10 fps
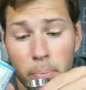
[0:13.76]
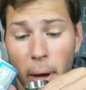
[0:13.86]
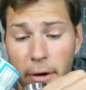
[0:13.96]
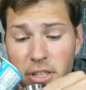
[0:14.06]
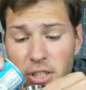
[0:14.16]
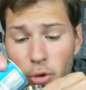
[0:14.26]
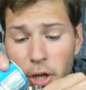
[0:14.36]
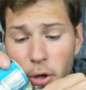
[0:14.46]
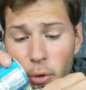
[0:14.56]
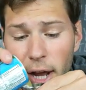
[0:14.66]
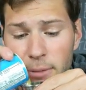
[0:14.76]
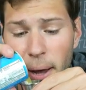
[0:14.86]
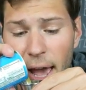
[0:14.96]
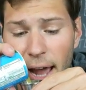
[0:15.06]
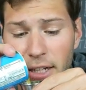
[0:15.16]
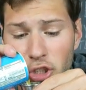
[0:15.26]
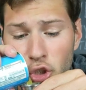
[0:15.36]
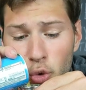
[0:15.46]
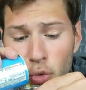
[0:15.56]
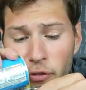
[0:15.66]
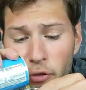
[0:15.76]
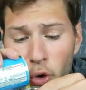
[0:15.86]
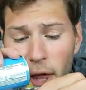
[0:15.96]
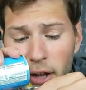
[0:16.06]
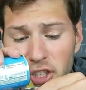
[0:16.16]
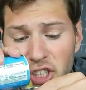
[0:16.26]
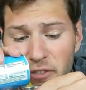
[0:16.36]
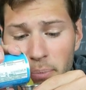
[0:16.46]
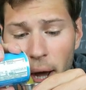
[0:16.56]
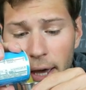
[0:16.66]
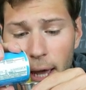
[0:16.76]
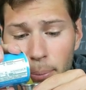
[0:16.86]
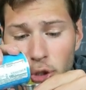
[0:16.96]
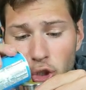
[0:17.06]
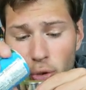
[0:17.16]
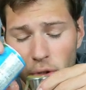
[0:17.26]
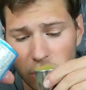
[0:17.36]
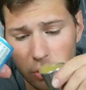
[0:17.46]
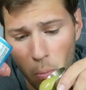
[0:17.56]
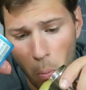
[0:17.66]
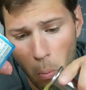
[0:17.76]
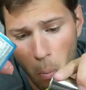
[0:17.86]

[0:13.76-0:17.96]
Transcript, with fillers: Pirate's still getting wrecked by adding 2 full ounces of pineapple juice.